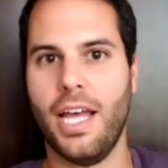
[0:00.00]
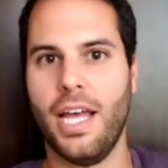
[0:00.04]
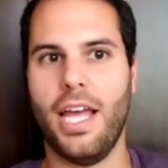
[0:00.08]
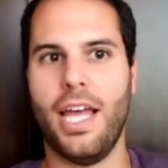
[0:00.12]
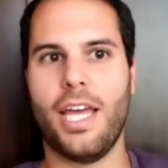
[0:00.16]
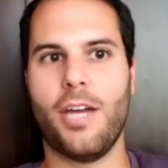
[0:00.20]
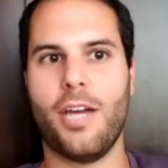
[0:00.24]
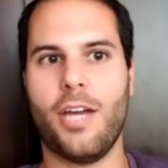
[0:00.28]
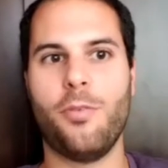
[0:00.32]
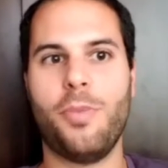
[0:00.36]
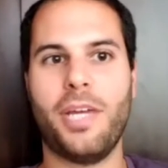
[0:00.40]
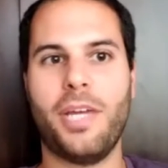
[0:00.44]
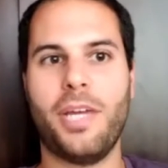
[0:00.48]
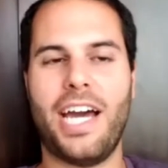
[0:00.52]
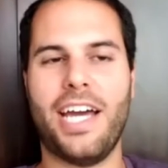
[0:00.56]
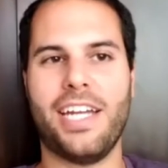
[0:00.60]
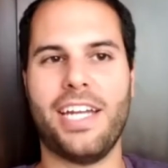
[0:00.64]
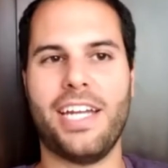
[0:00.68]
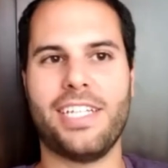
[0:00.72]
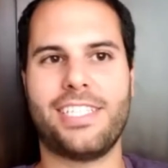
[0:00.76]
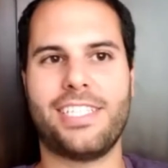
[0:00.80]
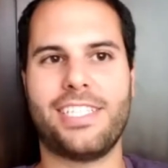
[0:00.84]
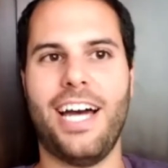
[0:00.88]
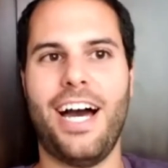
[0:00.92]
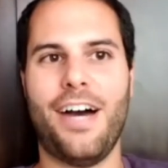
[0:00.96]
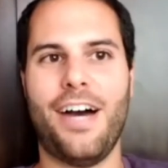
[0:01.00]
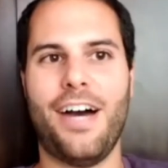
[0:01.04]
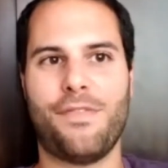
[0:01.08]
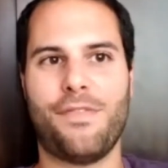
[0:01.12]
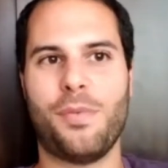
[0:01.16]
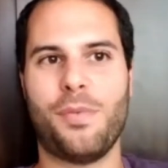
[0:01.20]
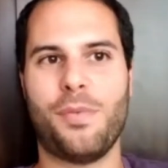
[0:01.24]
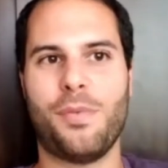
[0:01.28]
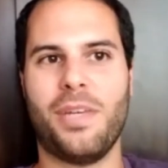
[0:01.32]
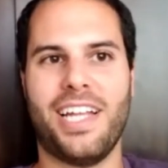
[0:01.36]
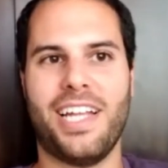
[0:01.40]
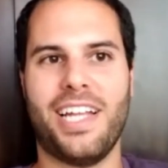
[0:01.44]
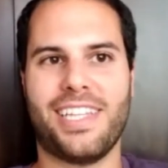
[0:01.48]
it would be kind of tough.
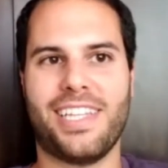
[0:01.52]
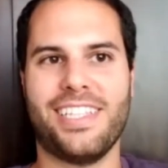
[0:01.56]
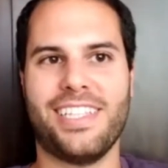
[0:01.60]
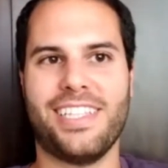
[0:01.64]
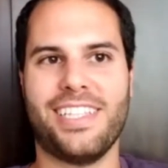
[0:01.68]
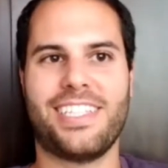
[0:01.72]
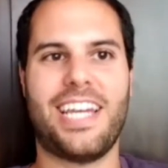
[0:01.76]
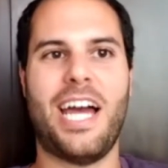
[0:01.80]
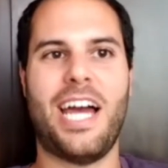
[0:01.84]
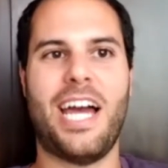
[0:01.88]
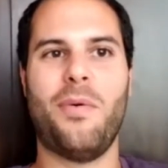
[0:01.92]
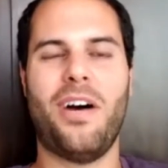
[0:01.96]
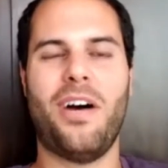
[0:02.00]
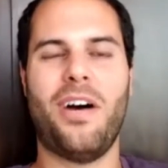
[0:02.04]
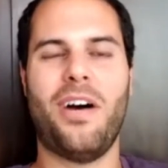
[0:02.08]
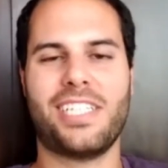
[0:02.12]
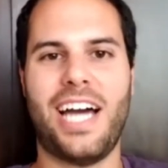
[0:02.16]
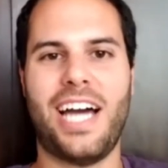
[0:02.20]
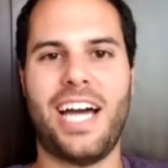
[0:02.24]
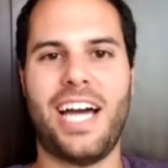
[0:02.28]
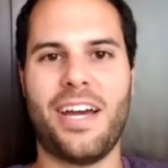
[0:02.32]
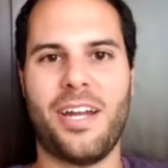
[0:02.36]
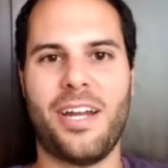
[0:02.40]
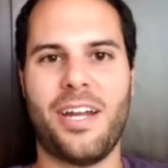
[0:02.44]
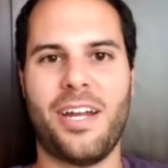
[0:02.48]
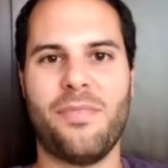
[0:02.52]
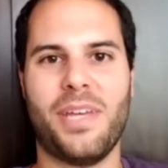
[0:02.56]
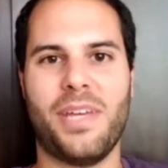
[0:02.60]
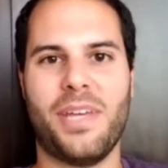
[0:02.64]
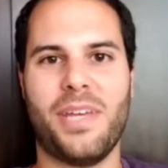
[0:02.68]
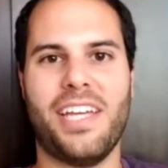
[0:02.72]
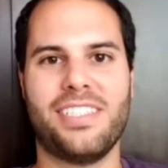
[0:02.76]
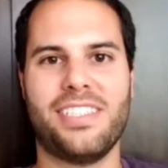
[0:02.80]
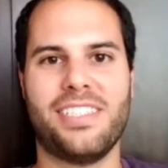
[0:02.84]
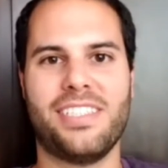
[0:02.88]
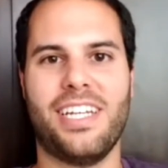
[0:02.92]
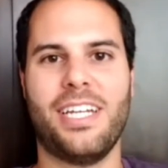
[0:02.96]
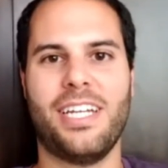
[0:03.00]
You'd be like, this guy walked out on me.
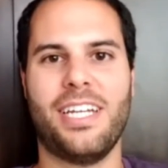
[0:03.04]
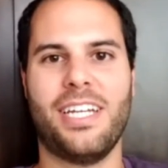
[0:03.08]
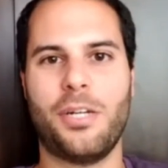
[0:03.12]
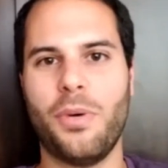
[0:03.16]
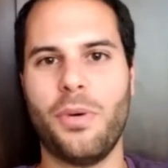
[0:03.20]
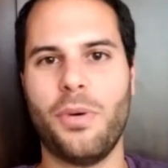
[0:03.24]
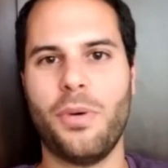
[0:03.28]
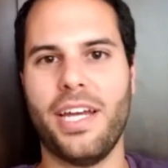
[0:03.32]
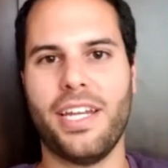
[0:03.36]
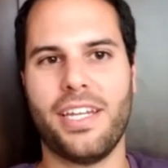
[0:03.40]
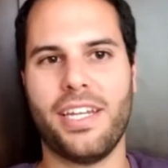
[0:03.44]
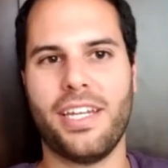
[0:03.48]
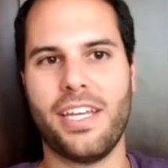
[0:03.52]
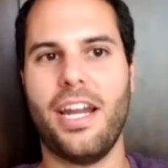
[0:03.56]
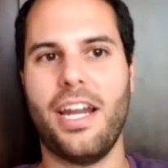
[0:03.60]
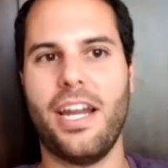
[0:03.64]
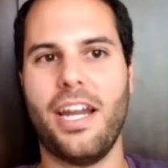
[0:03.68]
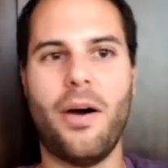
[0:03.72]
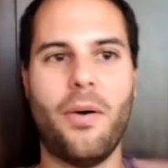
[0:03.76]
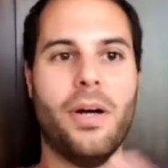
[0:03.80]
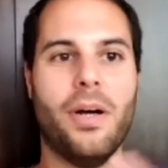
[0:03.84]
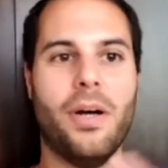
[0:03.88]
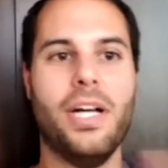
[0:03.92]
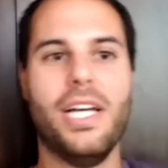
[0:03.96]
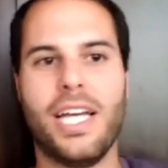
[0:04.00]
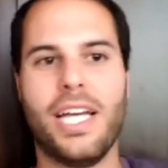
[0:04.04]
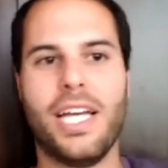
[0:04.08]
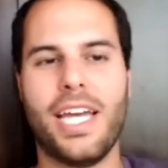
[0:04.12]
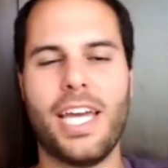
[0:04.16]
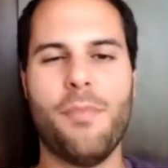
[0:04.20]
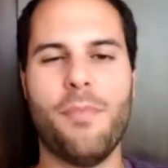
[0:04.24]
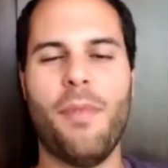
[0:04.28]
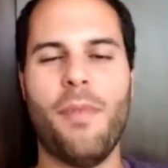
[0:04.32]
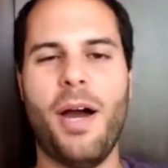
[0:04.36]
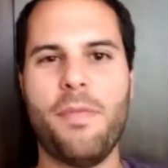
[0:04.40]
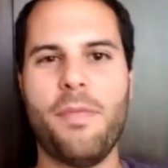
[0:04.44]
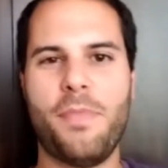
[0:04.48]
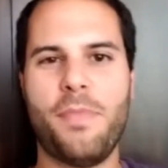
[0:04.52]
He said he quit.
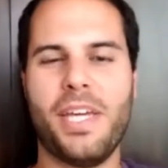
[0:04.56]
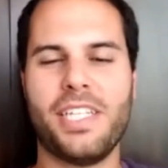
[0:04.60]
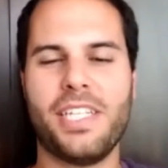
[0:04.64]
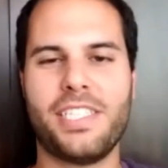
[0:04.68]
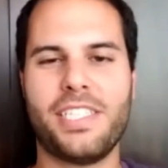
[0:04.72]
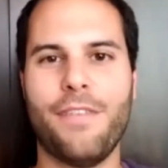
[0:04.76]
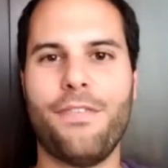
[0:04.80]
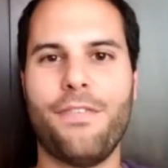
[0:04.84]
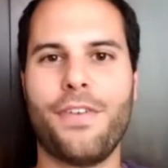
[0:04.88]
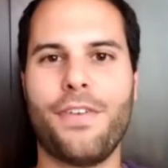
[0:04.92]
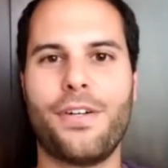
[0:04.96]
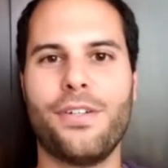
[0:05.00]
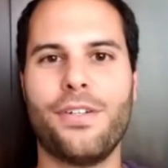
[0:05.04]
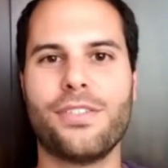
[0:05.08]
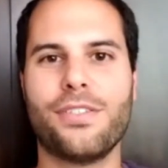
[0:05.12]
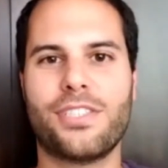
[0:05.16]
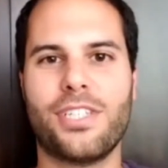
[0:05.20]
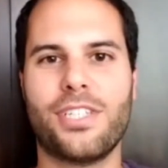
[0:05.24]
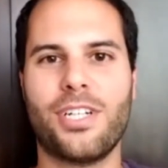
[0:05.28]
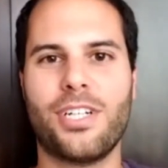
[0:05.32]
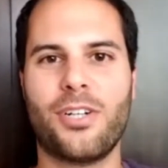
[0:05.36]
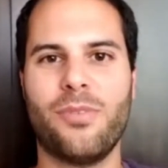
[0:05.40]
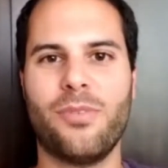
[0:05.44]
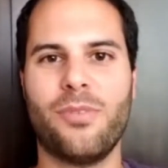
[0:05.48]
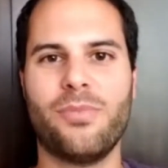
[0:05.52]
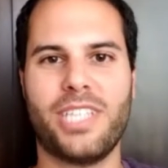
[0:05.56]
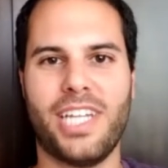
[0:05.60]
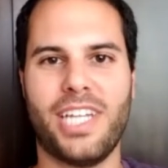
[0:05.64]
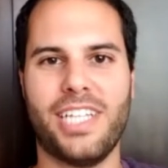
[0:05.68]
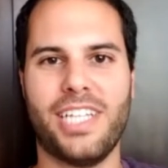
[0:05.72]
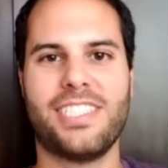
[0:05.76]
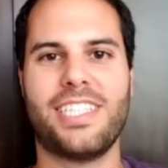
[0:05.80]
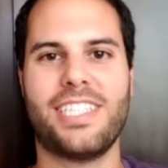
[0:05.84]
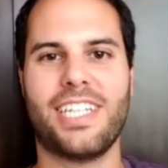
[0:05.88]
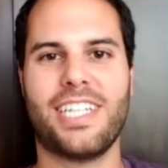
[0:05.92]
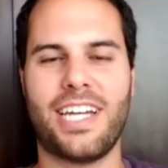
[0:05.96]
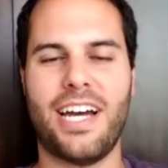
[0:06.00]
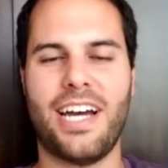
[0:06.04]
It might be a difficult
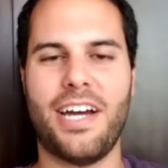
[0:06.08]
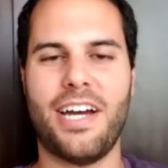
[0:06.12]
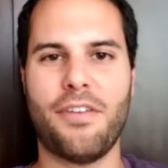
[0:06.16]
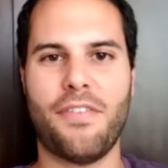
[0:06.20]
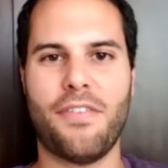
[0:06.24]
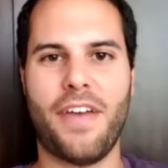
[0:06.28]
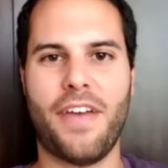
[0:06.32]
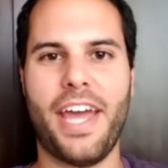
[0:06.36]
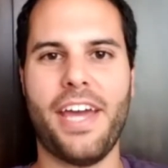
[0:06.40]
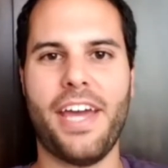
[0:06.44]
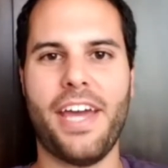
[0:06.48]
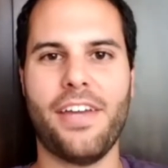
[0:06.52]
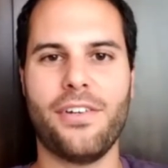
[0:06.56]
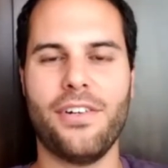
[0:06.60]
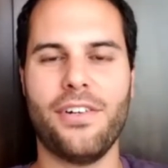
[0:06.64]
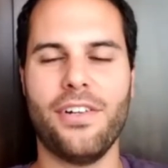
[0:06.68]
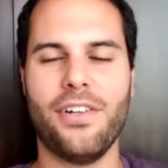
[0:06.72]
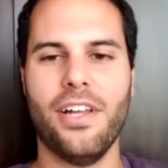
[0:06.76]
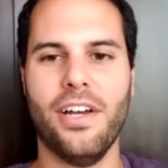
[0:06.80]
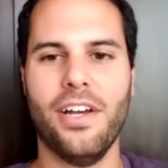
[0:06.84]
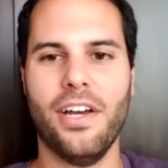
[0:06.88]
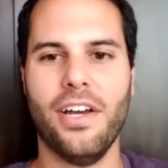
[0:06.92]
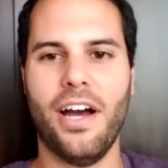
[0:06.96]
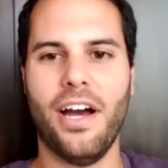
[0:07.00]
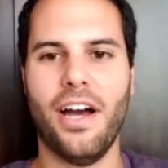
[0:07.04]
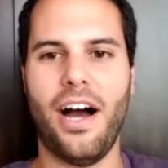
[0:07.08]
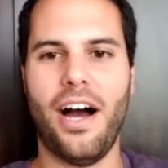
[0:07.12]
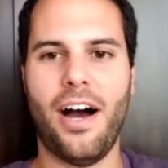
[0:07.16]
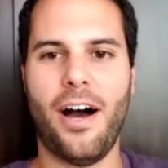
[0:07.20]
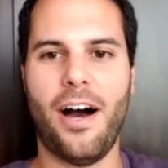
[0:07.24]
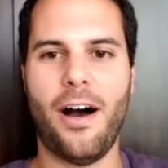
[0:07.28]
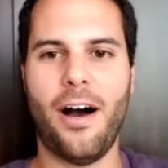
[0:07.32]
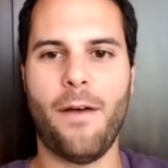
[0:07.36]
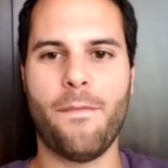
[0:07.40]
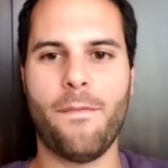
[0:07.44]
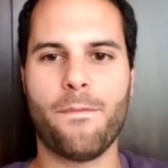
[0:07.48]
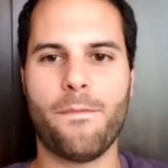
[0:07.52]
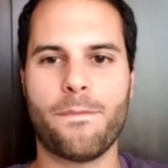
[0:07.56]
circumstance to kind of handle.
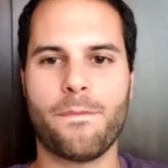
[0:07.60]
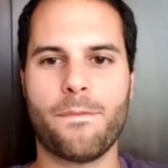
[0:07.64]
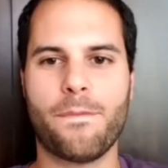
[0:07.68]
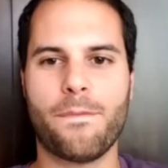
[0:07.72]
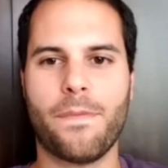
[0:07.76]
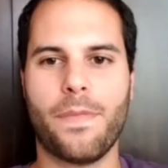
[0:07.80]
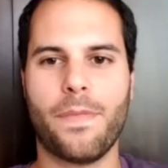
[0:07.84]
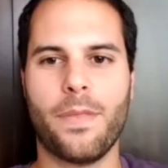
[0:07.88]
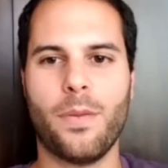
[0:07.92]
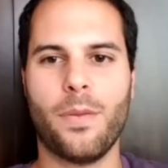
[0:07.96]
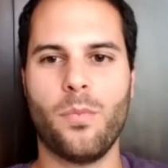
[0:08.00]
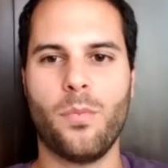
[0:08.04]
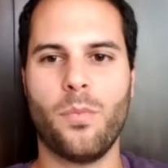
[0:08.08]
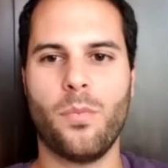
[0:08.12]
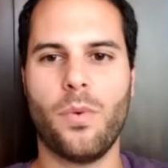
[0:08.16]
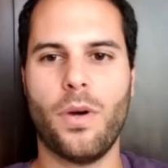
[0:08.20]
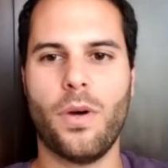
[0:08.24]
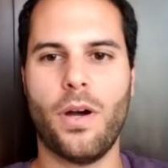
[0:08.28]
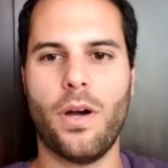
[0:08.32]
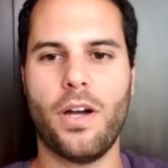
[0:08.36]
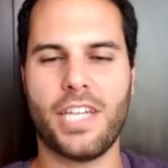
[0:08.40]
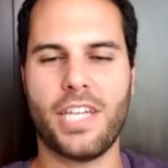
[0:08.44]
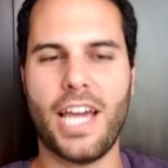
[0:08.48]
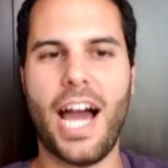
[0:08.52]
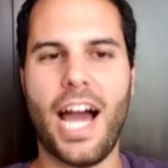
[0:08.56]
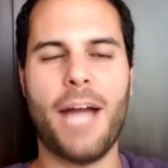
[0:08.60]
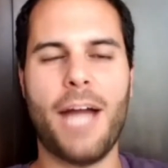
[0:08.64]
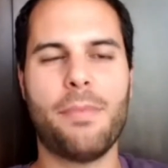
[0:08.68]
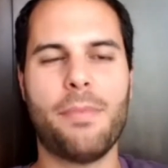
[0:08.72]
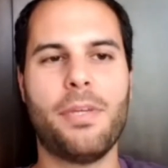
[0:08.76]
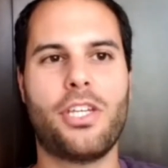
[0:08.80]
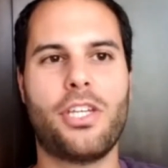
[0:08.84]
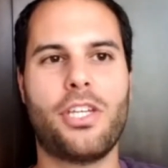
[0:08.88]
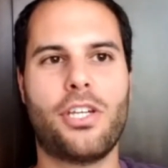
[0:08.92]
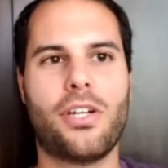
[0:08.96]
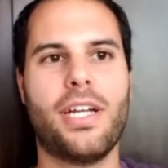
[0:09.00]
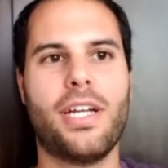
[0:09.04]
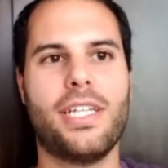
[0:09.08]
I'd
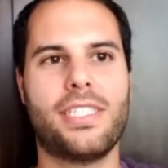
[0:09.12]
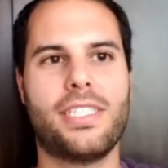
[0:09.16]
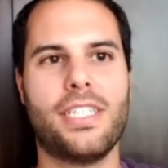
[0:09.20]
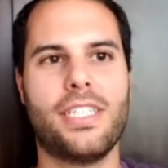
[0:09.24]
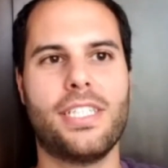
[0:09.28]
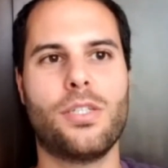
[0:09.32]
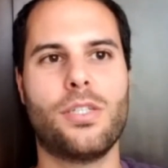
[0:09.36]
be curious,